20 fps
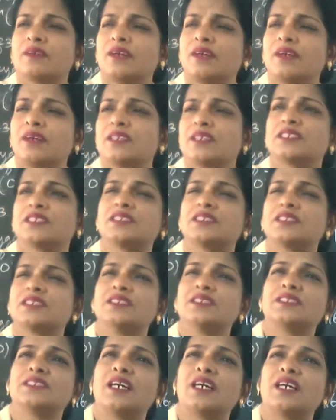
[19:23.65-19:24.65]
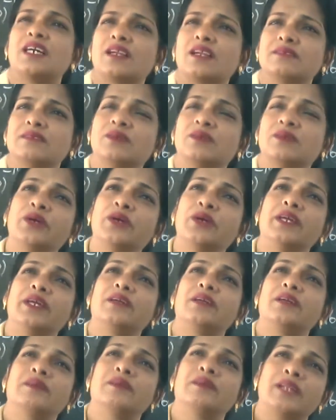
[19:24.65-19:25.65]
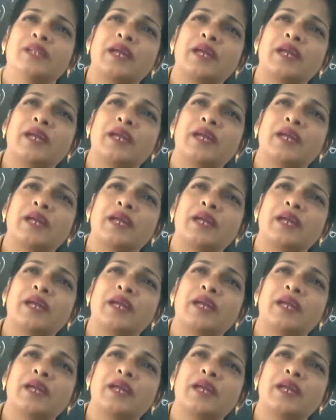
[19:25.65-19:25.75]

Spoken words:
constructions are going,